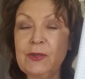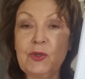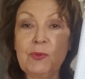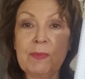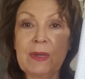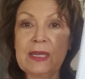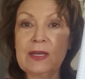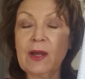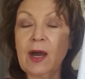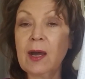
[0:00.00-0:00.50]
you
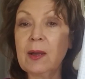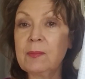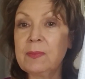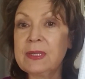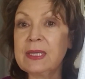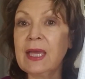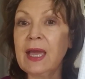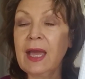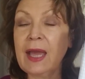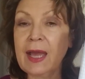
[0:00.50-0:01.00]
may not
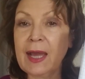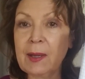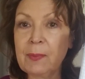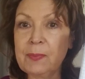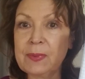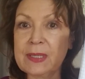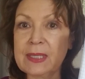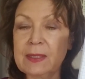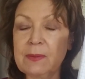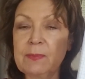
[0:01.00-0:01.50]
be
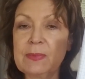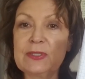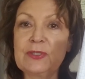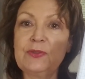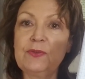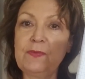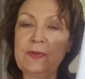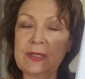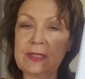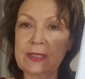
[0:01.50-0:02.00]
happy, but
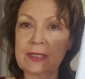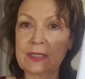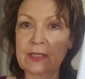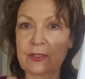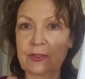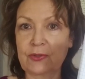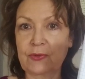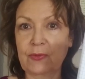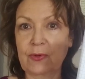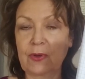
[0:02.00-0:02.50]
you feel in
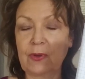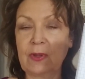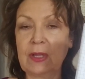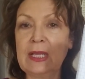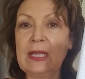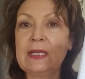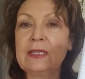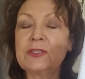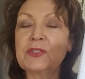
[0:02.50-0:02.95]
control.